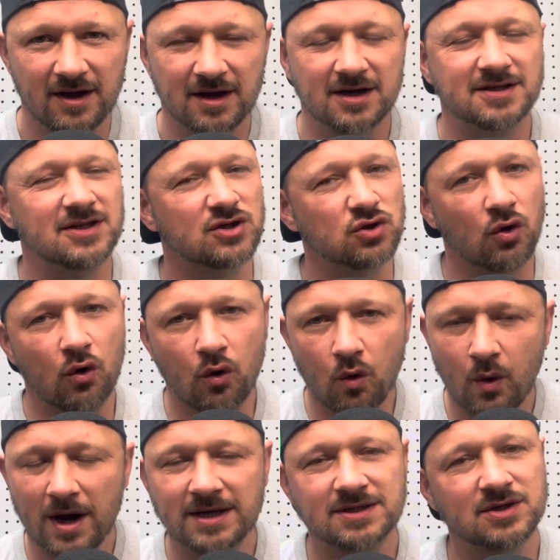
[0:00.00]
because there's
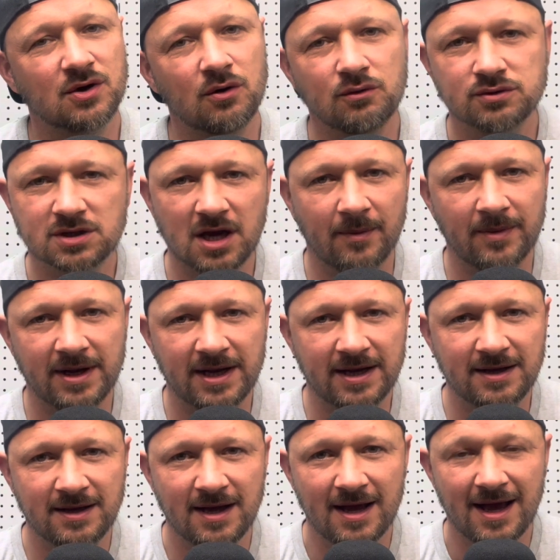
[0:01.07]
always calls coming in